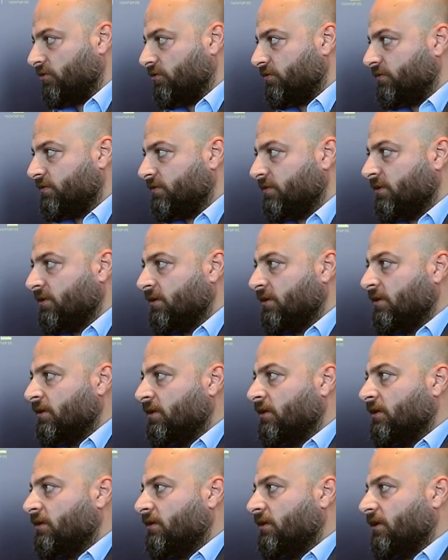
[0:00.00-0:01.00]

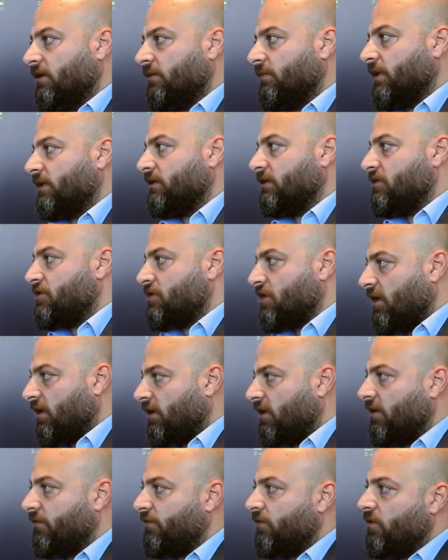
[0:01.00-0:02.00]
Uh, but
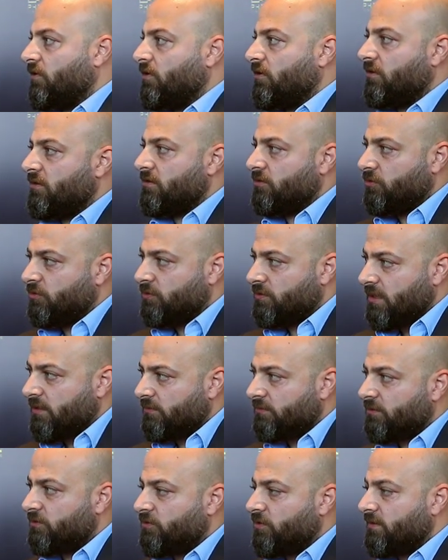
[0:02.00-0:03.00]
inshallah for
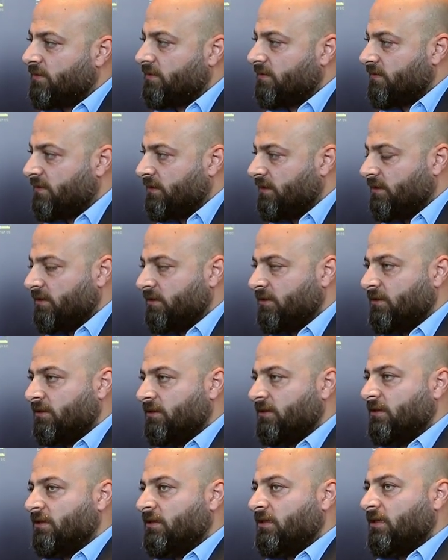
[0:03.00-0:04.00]
2023,
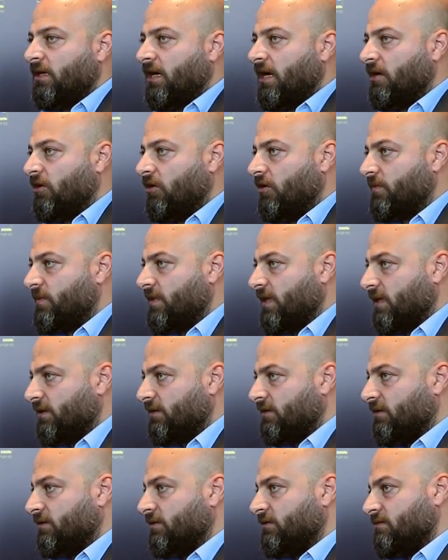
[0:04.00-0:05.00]
I hope that
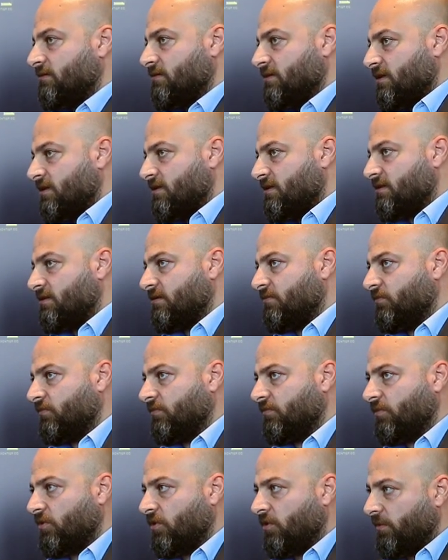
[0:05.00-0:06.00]
this
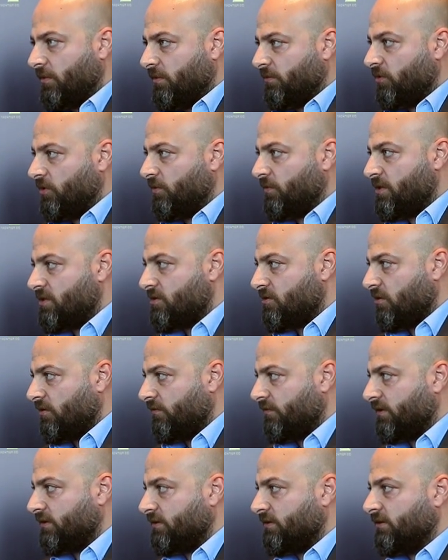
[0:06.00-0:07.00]
problem will be
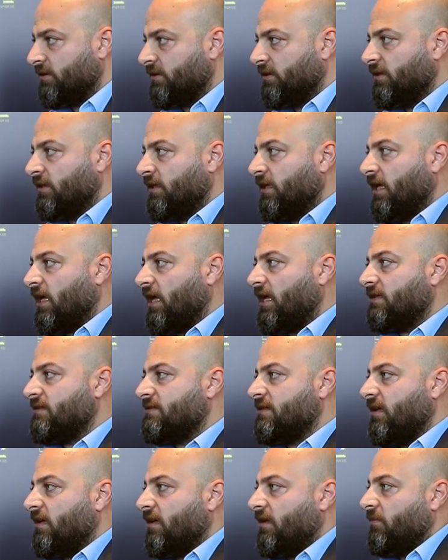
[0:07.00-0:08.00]
solved
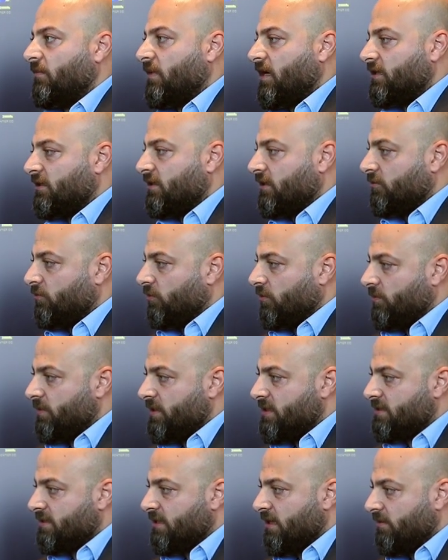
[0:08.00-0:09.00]
and the market will
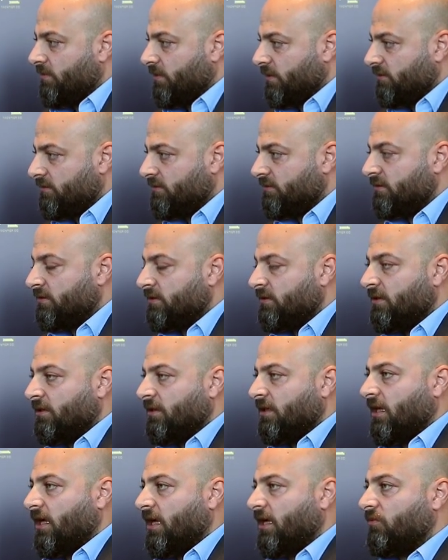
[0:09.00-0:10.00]
be stable
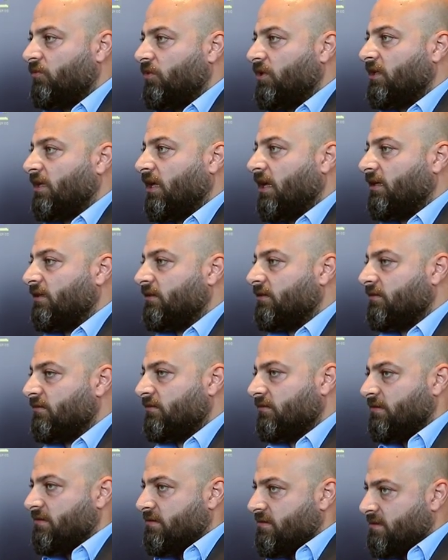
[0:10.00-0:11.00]
and we can
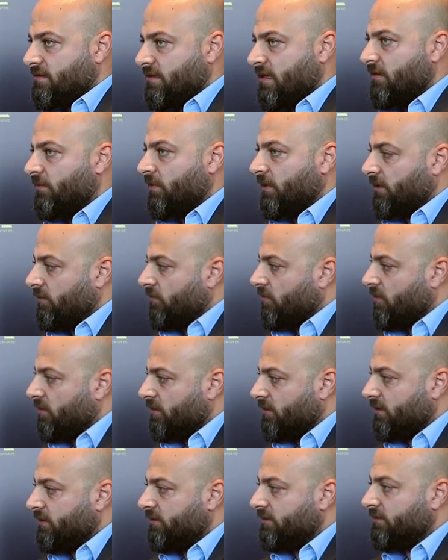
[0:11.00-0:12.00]
stably
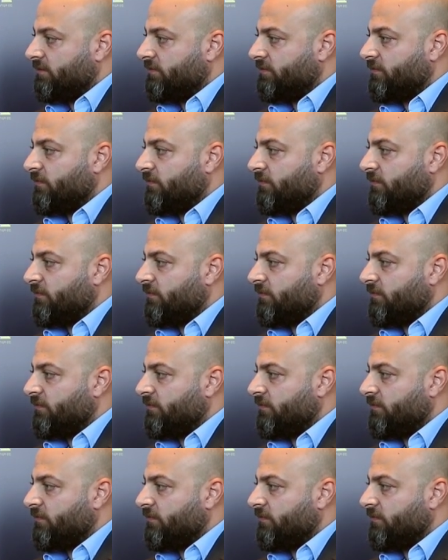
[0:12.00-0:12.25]
working